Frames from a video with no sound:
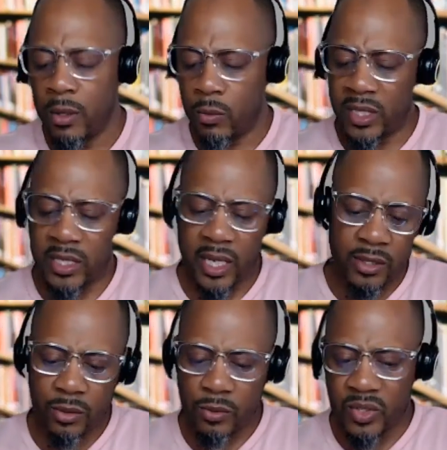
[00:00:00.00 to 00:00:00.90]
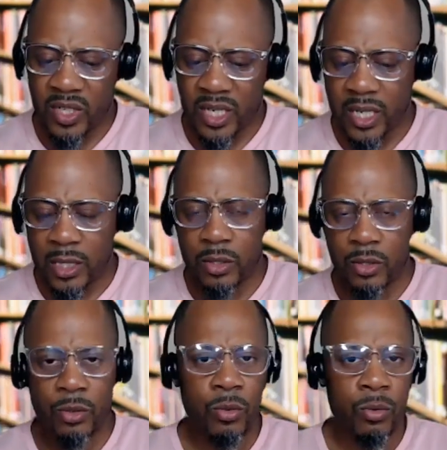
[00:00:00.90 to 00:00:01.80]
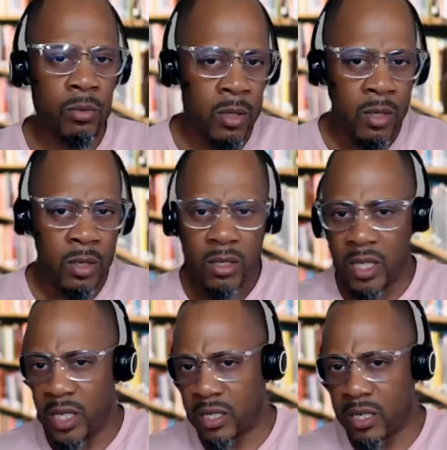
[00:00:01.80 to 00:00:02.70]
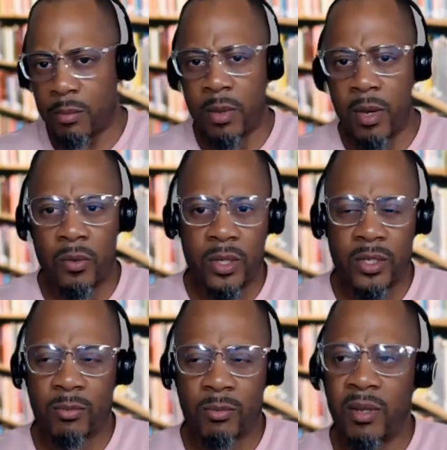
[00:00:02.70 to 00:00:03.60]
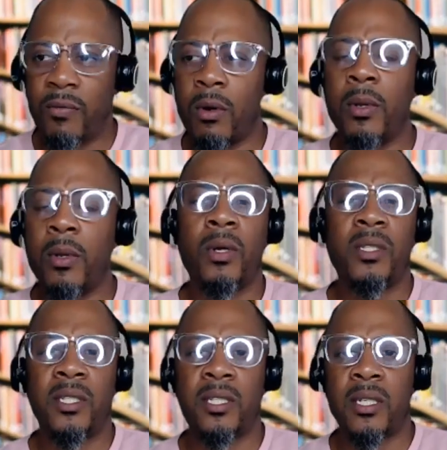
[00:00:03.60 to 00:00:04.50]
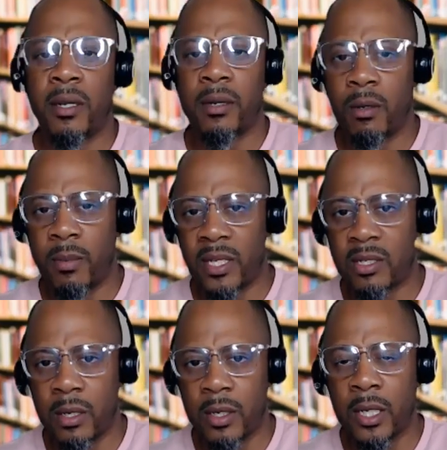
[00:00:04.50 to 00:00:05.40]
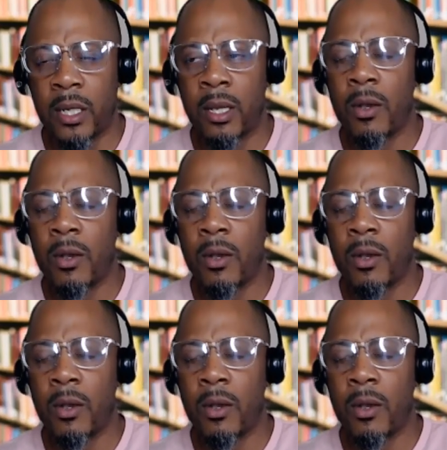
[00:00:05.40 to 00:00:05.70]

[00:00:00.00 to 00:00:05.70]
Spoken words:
we take students into these components before we go into the scenario-based learning